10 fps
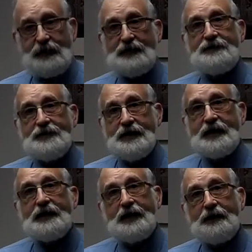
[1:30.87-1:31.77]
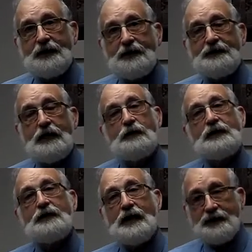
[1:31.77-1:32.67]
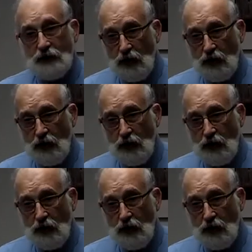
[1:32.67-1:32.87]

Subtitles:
at the neck area. Now what I'd like to